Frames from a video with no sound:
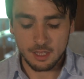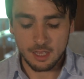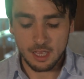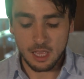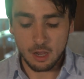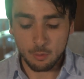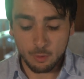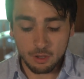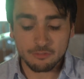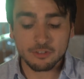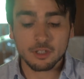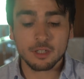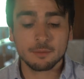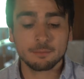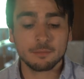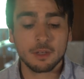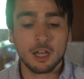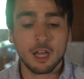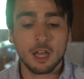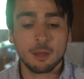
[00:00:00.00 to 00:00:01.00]
However,
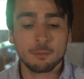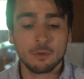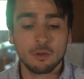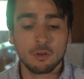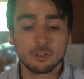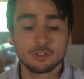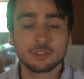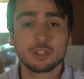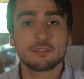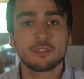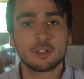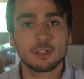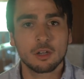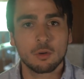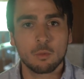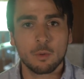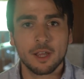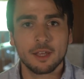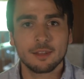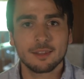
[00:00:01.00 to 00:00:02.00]
I'm also very
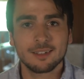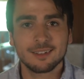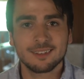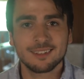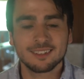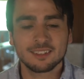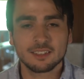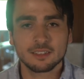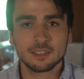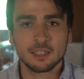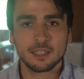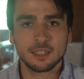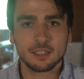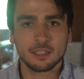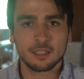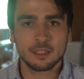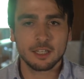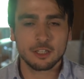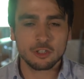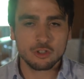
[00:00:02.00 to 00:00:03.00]
aware that this is an
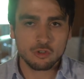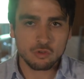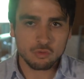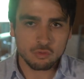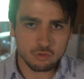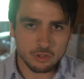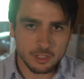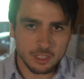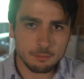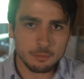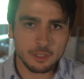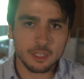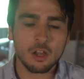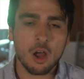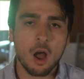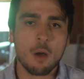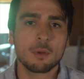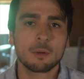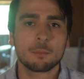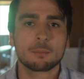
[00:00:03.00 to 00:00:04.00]
extremely
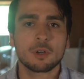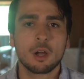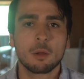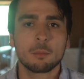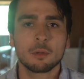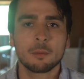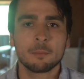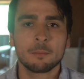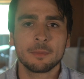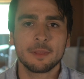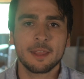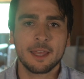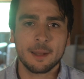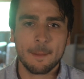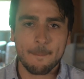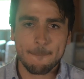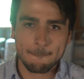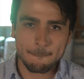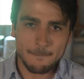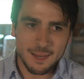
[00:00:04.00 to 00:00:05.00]
common problem
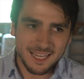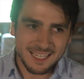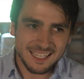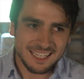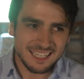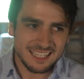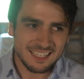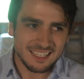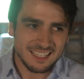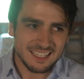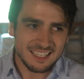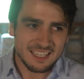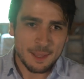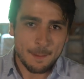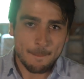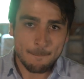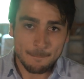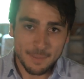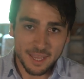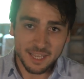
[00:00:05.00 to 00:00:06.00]
that many
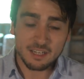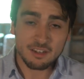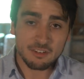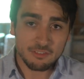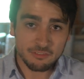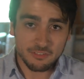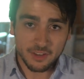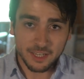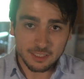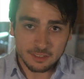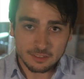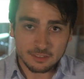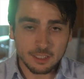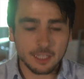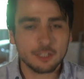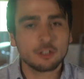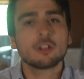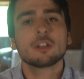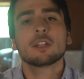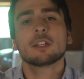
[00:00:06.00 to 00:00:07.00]
men face.
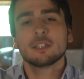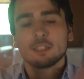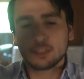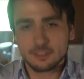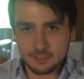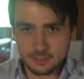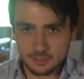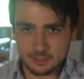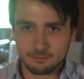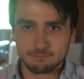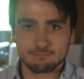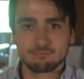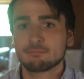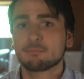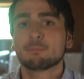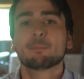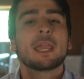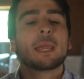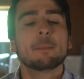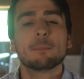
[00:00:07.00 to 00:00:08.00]
I know that it's
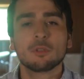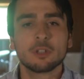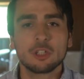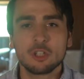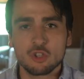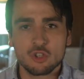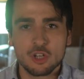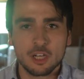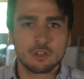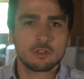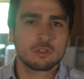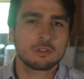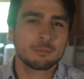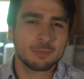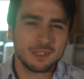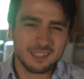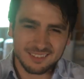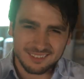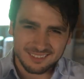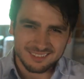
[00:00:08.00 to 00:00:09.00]
people in general,
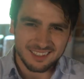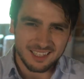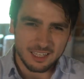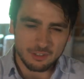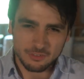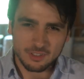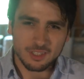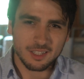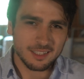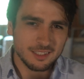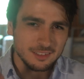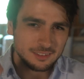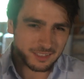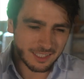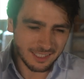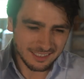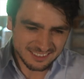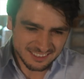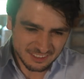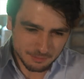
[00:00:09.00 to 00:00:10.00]
but I feel like it's
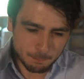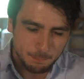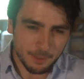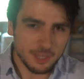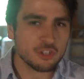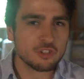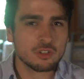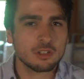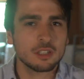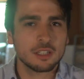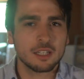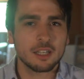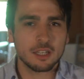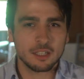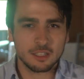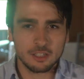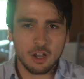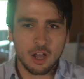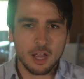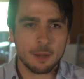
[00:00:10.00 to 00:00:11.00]
especially a
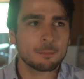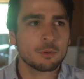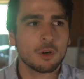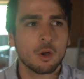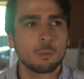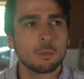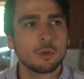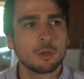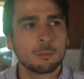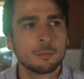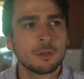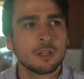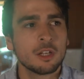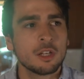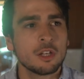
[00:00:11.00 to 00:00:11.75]
guy problem,